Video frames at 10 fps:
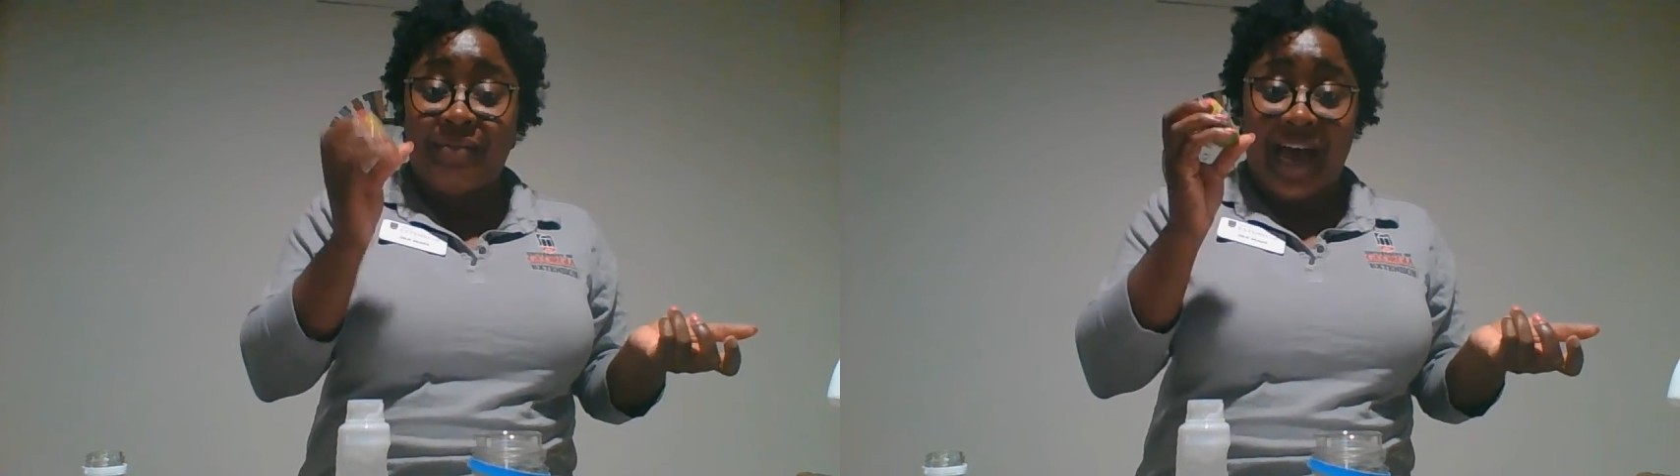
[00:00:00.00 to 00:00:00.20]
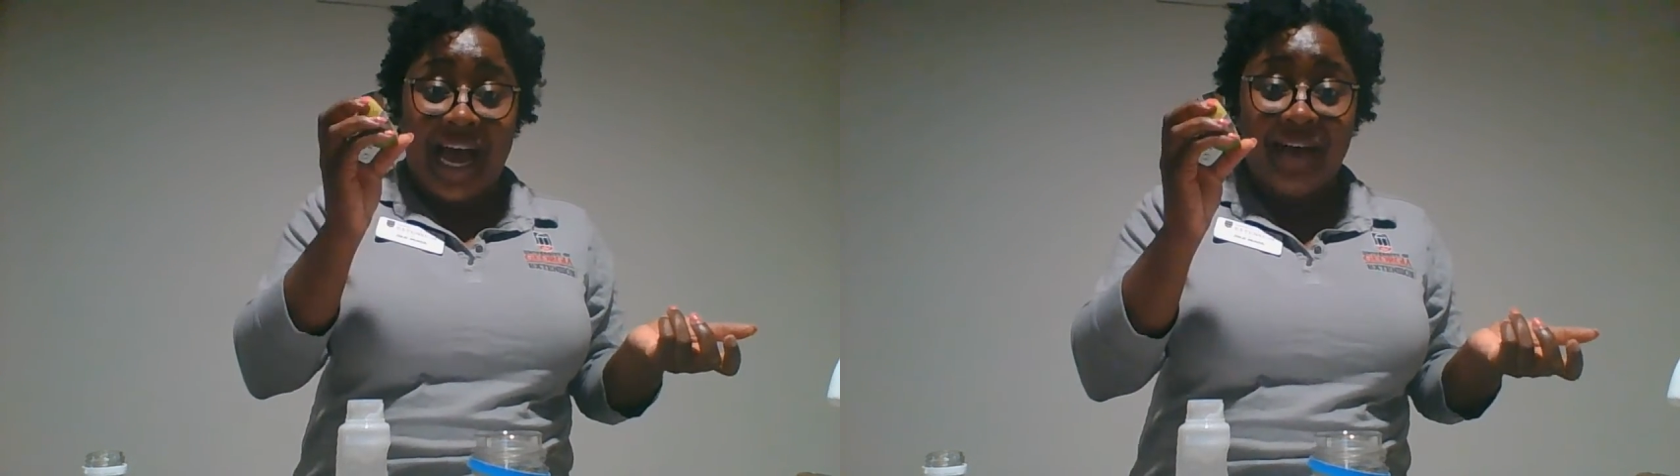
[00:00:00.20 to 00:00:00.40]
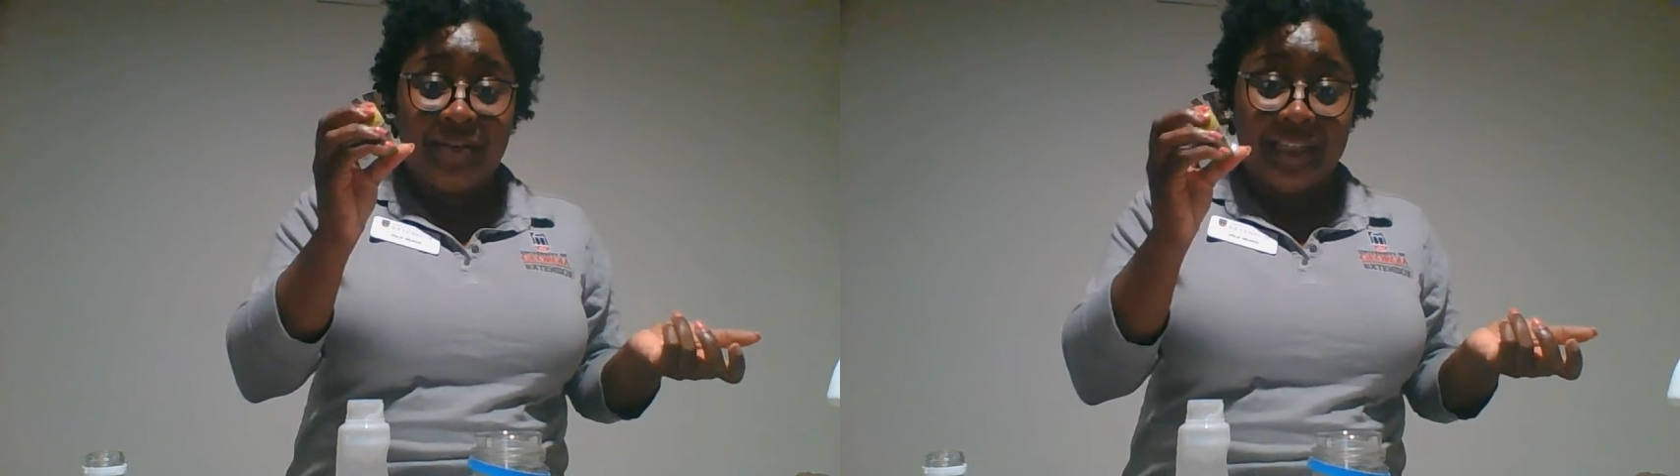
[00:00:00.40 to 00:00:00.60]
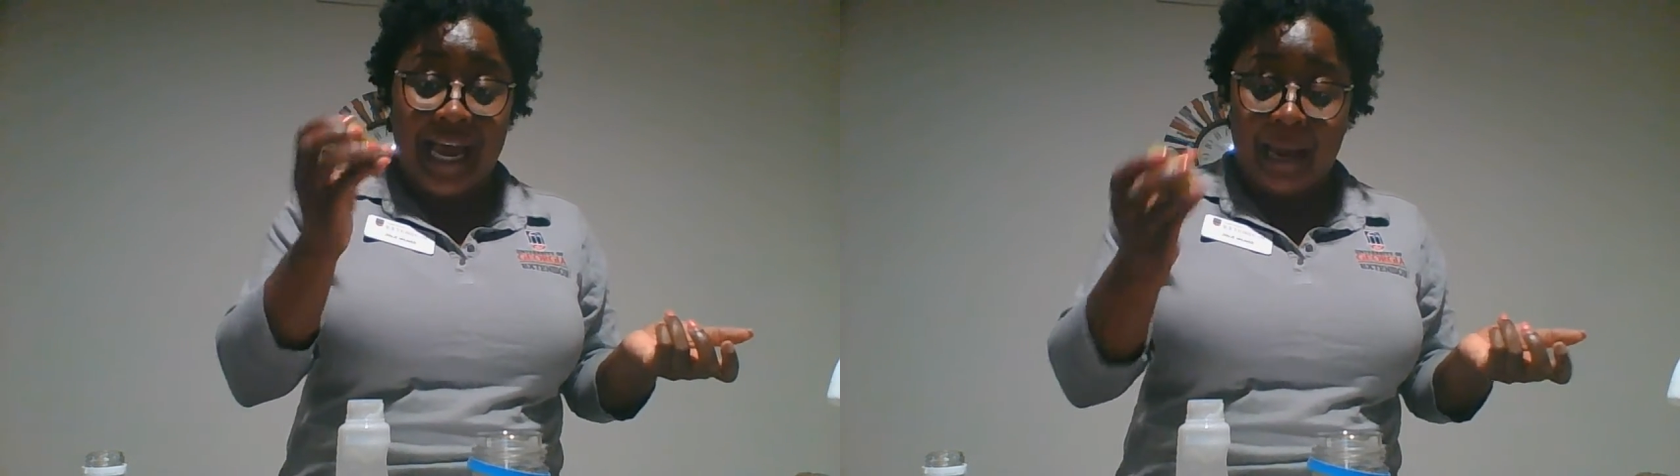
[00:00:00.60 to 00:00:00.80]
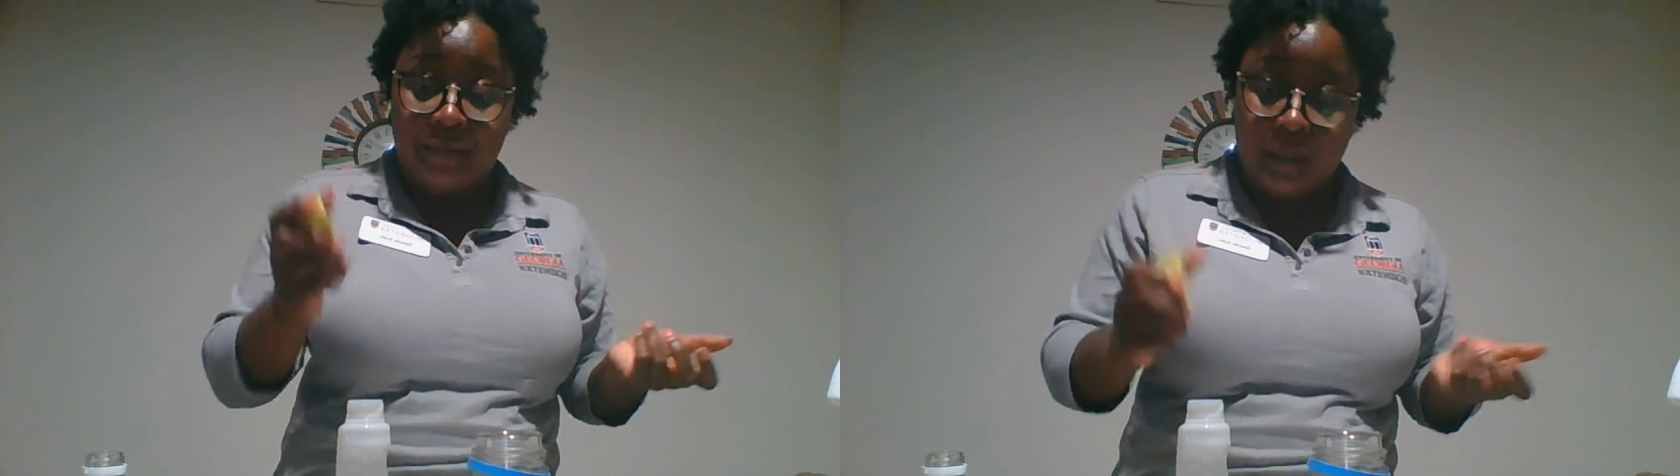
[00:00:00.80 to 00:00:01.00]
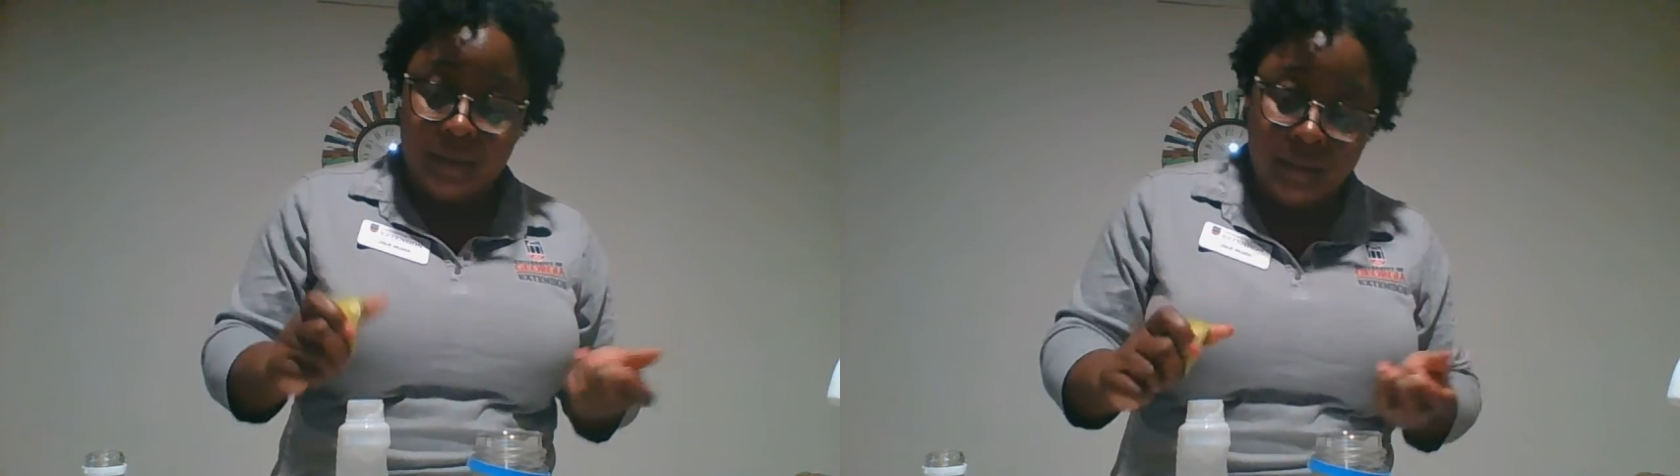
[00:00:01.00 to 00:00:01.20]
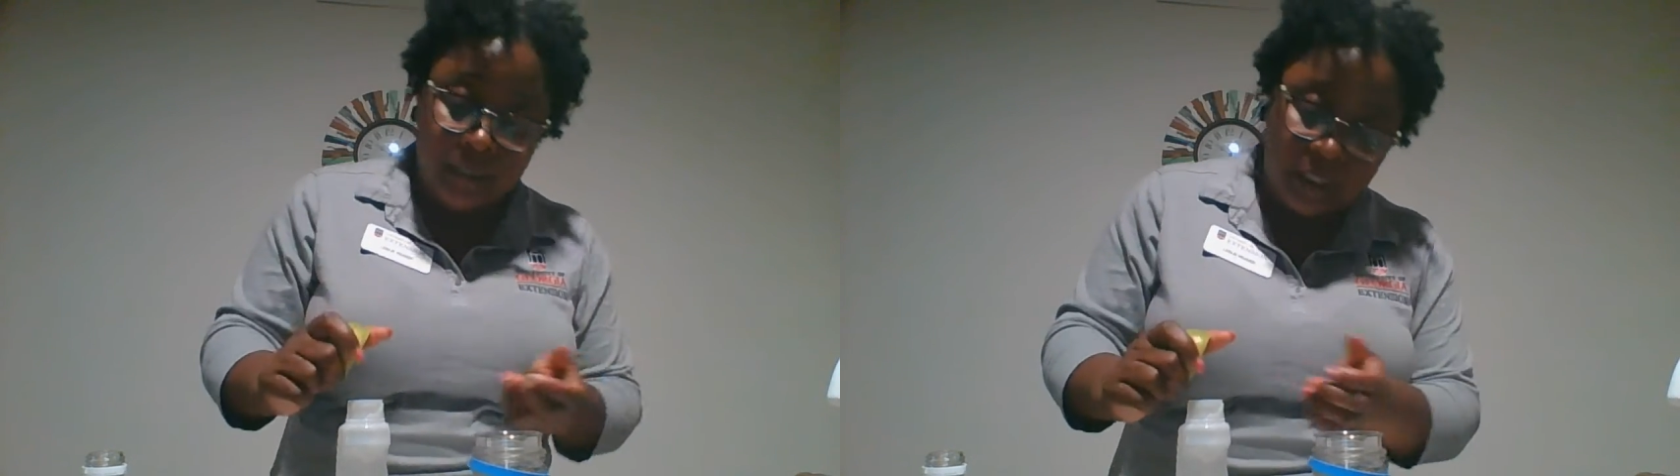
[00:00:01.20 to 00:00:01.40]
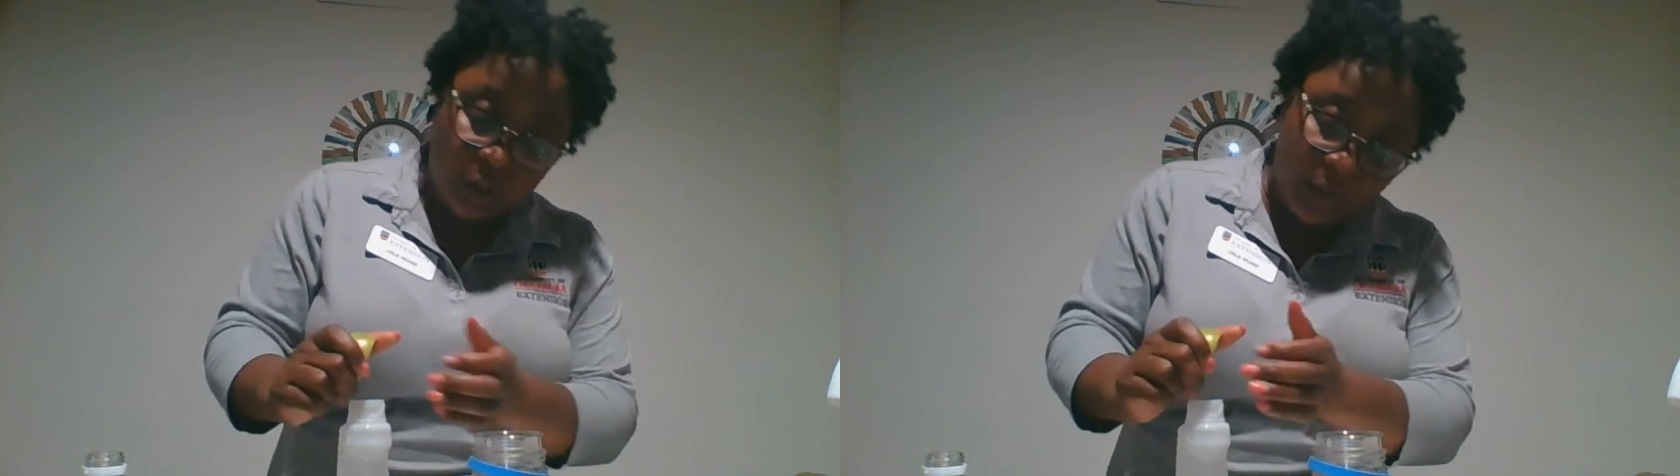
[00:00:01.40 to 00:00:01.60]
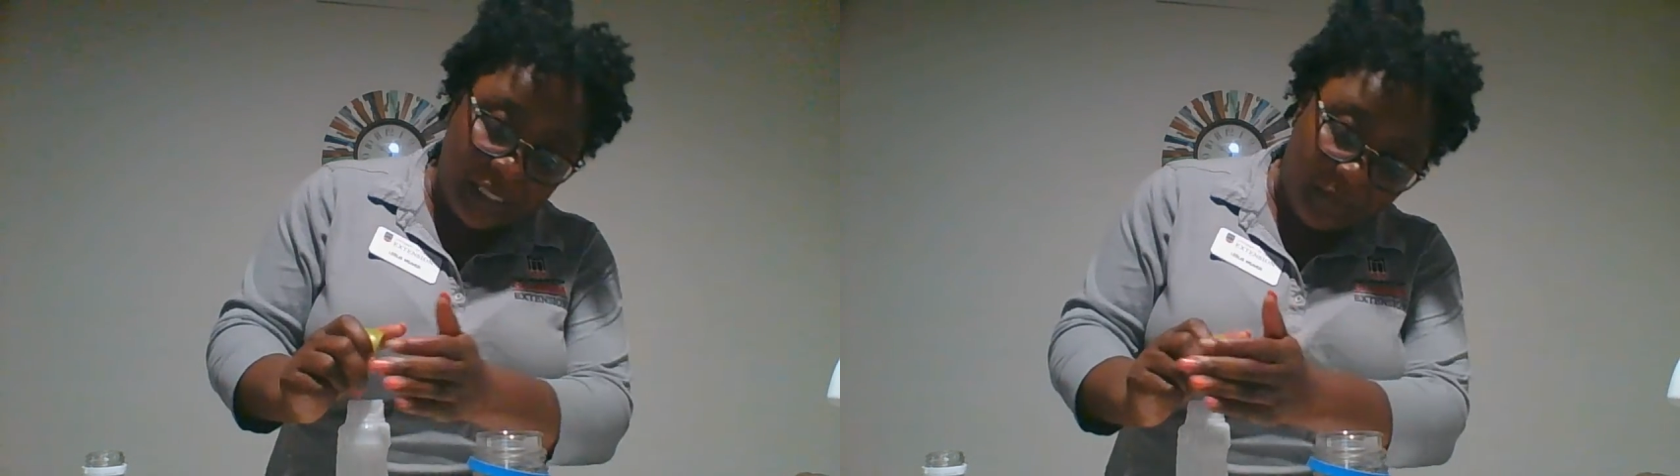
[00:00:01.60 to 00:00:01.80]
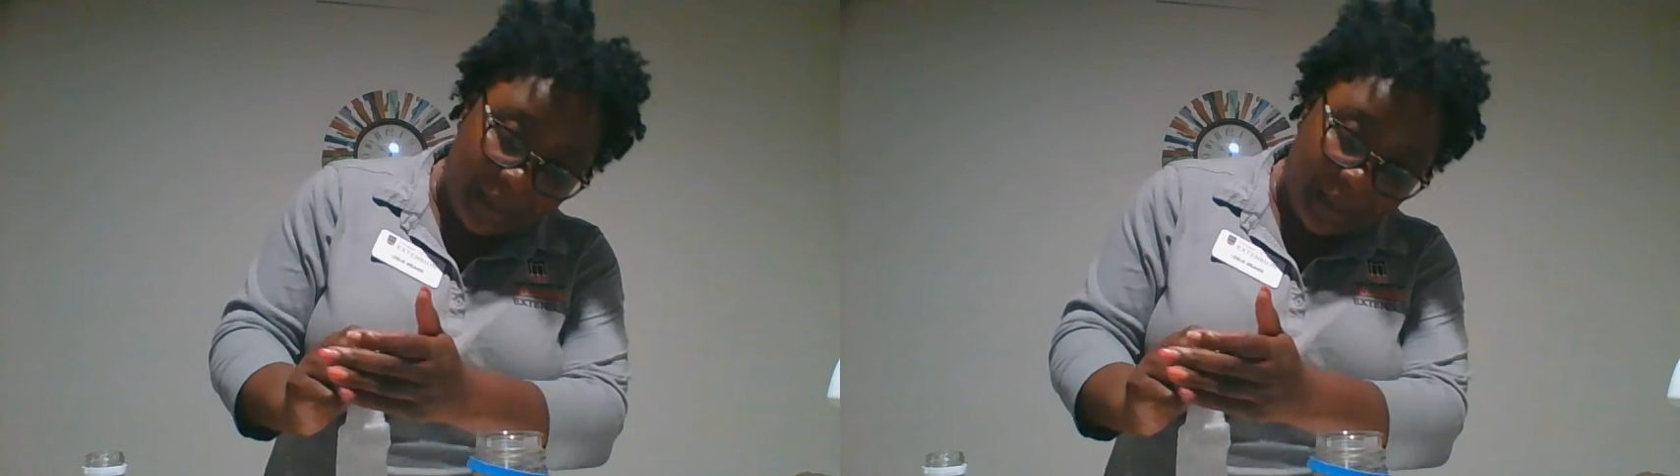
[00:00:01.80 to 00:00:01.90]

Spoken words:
I have a lime, so I'm just going to squeeze my